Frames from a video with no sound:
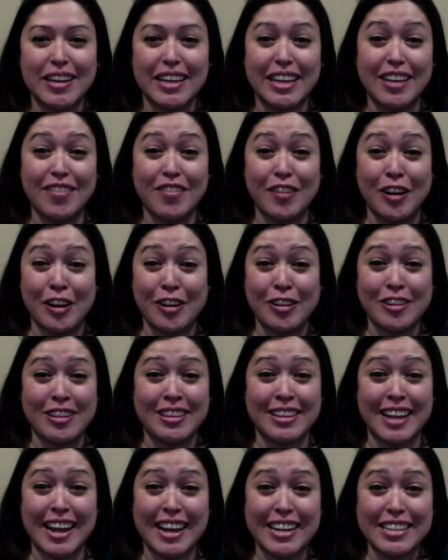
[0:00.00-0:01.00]
give Earth
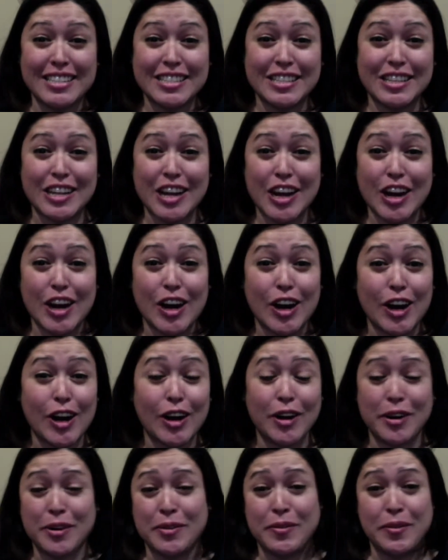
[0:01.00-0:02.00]
signs
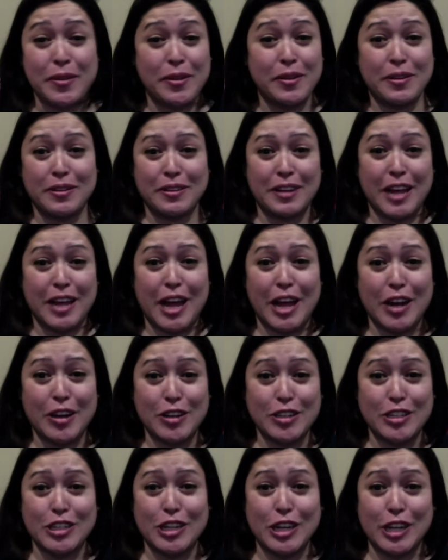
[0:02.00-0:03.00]
their
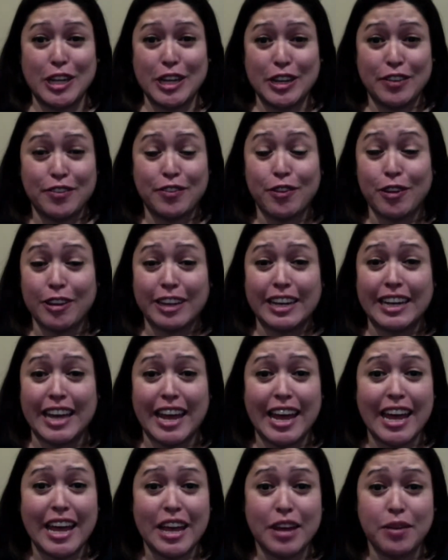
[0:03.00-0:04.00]
energy for the
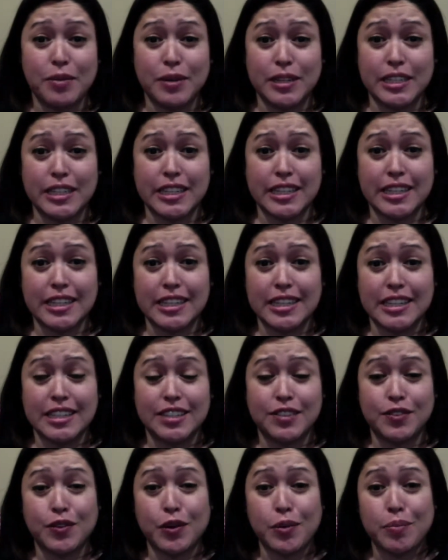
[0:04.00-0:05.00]
day, which
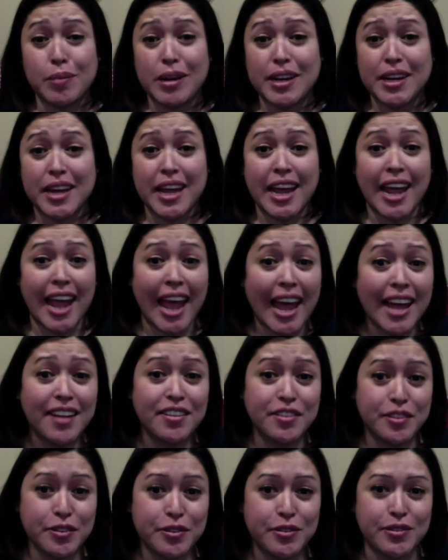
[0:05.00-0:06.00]
is for Monday and
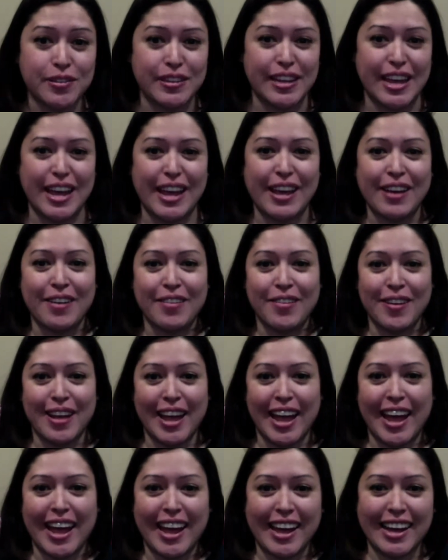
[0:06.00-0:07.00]
Tuesday,
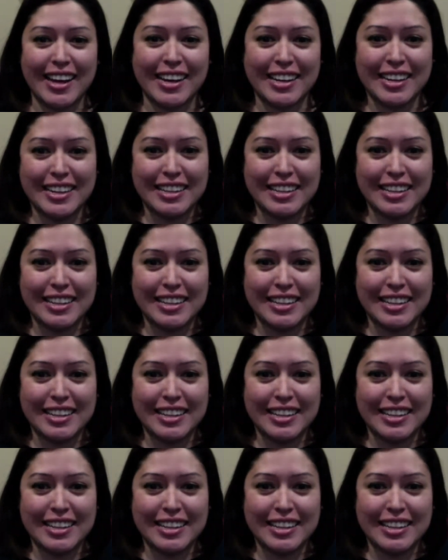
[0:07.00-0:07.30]
okay?